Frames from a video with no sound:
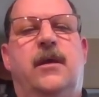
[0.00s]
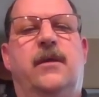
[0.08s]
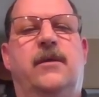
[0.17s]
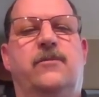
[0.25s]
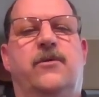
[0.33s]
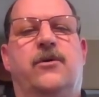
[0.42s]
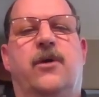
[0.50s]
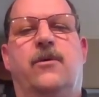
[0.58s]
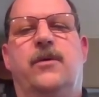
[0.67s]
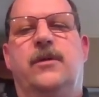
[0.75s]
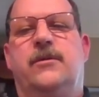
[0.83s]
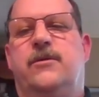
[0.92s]
and then we'll
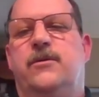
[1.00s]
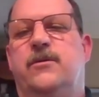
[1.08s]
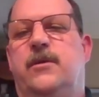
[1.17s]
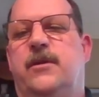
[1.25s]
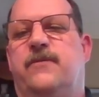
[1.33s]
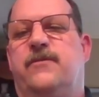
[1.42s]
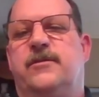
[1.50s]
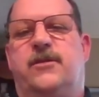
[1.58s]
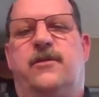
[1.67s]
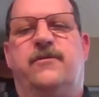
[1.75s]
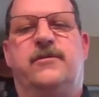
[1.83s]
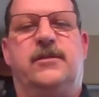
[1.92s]
go into the different
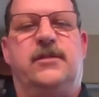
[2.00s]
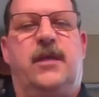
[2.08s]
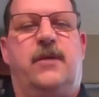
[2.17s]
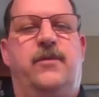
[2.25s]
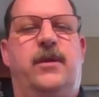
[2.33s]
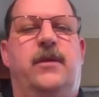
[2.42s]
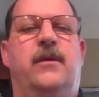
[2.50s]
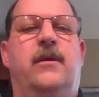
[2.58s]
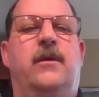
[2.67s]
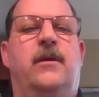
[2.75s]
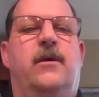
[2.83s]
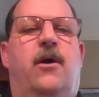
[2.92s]
services that we
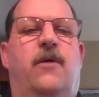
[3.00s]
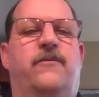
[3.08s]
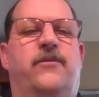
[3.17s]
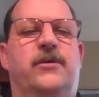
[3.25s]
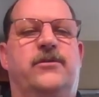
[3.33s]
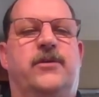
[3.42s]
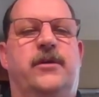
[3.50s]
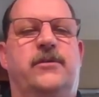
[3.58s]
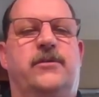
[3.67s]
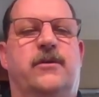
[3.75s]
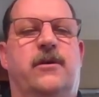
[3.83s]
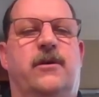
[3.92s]
offer at
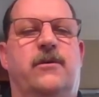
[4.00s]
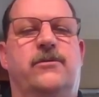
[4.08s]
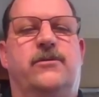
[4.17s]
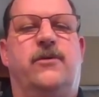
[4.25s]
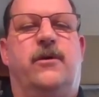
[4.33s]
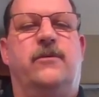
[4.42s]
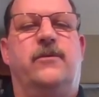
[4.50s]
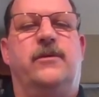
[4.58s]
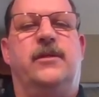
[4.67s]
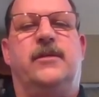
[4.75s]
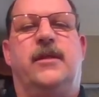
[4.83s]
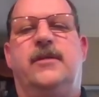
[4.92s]
Tracerco, starting with
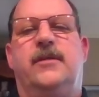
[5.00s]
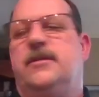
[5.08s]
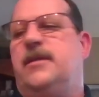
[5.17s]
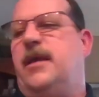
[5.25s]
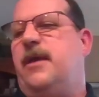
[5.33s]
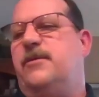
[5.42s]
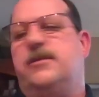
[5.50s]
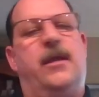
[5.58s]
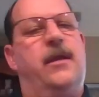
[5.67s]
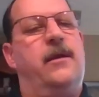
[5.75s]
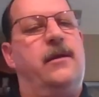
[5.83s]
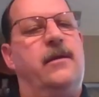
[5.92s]
distillation tower
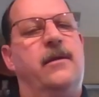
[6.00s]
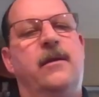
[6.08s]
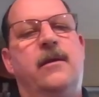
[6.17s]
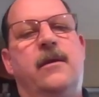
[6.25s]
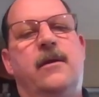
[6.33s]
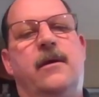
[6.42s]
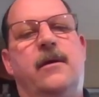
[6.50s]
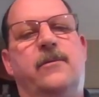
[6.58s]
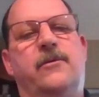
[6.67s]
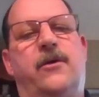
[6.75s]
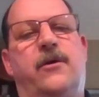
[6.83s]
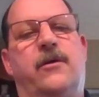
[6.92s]
scanning.
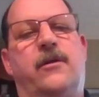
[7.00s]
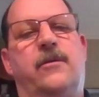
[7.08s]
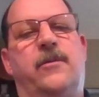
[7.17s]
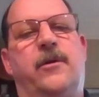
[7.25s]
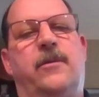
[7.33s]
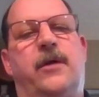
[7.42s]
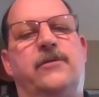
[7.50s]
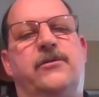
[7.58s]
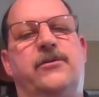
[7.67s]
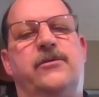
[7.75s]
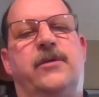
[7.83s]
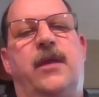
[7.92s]
We'll talk a little bit about
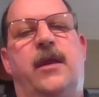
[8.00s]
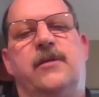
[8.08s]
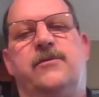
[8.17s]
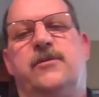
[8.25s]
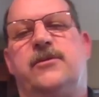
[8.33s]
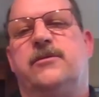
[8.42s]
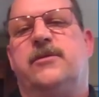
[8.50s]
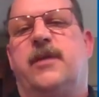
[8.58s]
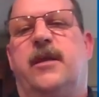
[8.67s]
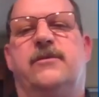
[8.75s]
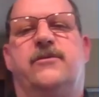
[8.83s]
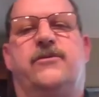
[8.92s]
true scans, which are
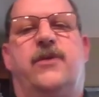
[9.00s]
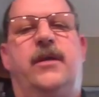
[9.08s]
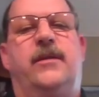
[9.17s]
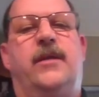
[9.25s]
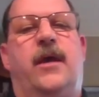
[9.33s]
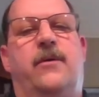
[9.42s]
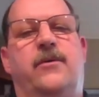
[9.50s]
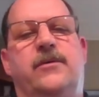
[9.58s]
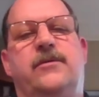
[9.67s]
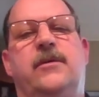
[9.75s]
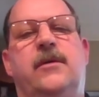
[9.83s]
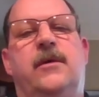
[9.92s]
scans of trade
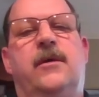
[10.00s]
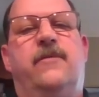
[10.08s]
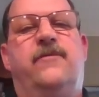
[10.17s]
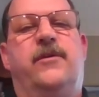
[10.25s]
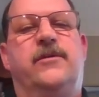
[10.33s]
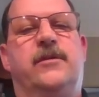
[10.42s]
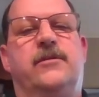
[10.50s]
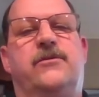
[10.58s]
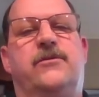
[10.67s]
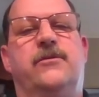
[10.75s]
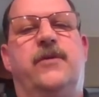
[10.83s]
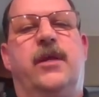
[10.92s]
towers, versus
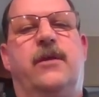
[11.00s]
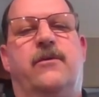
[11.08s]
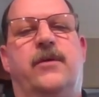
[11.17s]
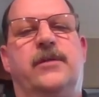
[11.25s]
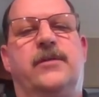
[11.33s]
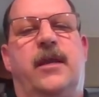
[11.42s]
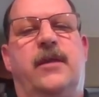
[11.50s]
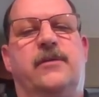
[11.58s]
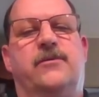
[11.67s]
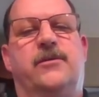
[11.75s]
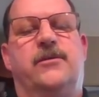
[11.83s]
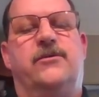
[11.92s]
true grid scans,
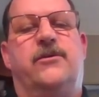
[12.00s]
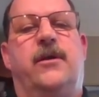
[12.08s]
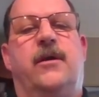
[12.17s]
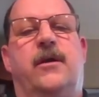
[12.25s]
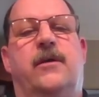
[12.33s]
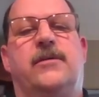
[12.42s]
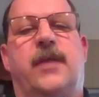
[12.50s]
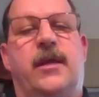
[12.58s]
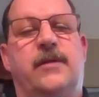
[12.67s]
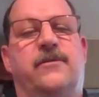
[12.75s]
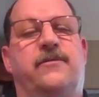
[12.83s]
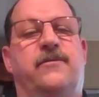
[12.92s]
which are
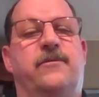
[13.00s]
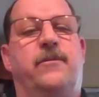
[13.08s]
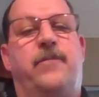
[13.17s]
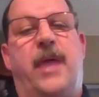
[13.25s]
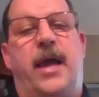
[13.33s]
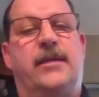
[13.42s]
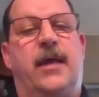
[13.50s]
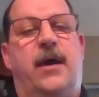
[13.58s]
scans of packed